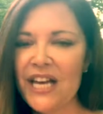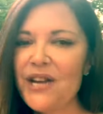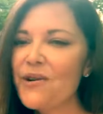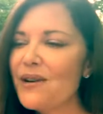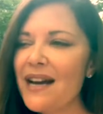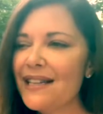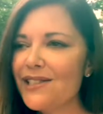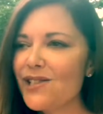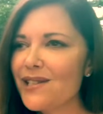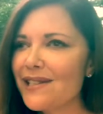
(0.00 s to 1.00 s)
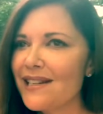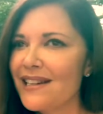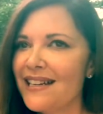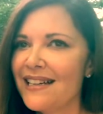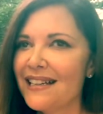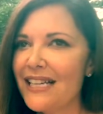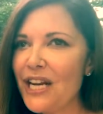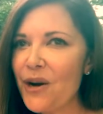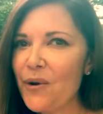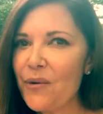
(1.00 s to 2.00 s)
You're not just,
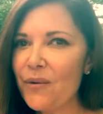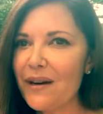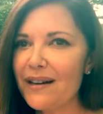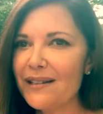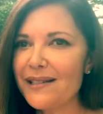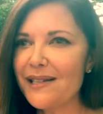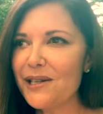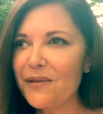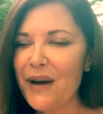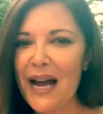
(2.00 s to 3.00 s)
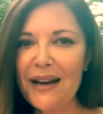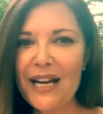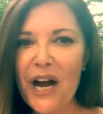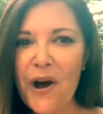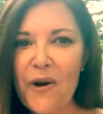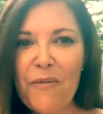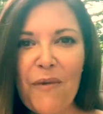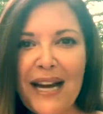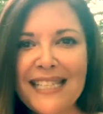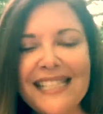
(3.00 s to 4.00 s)
you know, sitting around at home
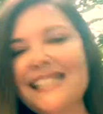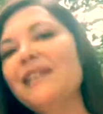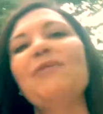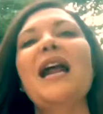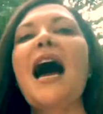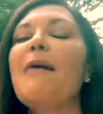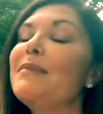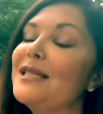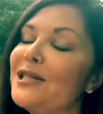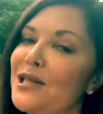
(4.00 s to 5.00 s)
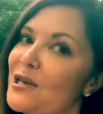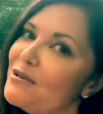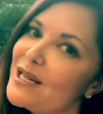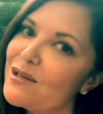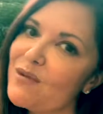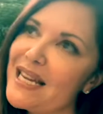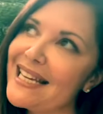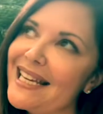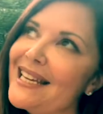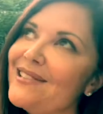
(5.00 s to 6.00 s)
waiting to see what happens to you this
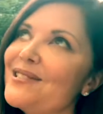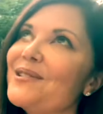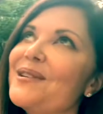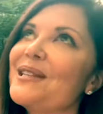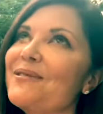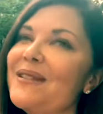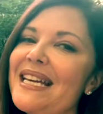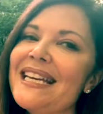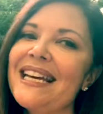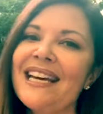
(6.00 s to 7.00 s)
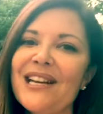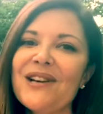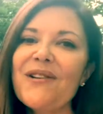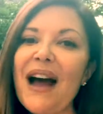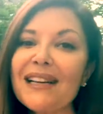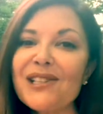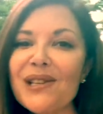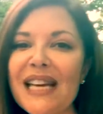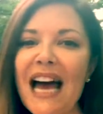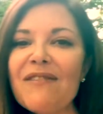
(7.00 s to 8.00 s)
weekend or during the week. You
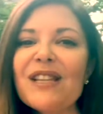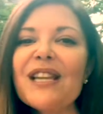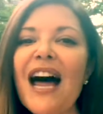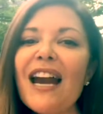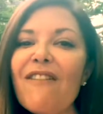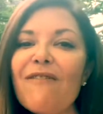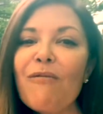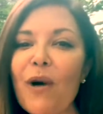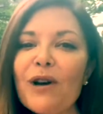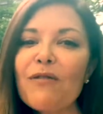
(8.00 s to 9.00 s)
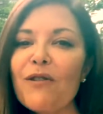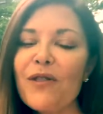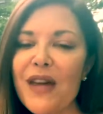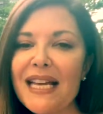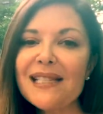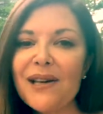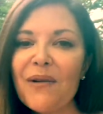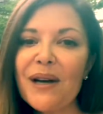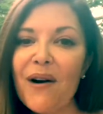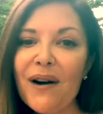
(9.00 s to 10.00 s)
actually have a lot of wonderful things
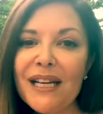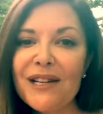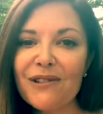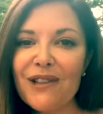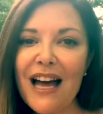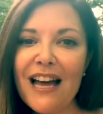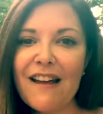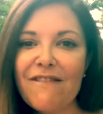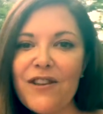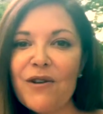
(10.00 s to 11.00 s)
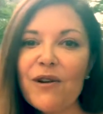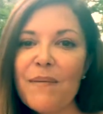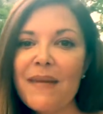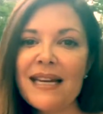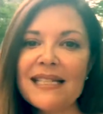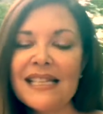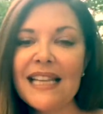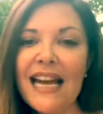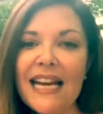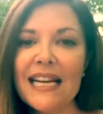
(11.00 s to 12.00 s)
going on in your life. You're an amazing
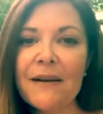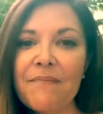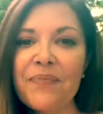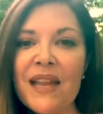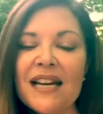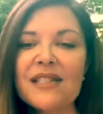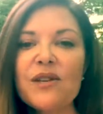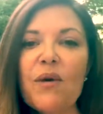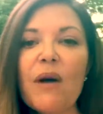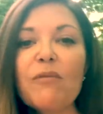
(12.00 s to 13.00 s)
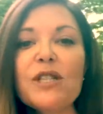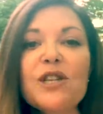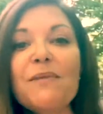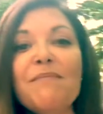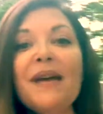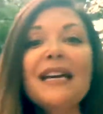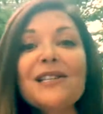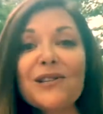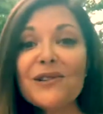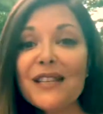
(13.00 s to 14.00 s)
lady. So I want you to make
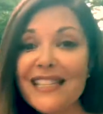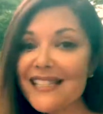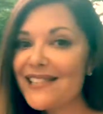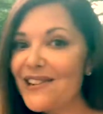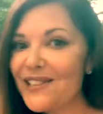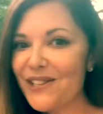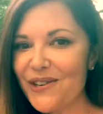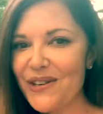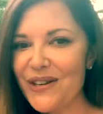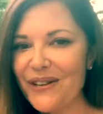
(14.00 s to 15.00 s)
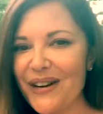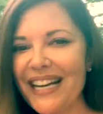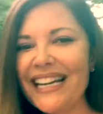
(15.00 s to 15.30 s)
sure that this is all true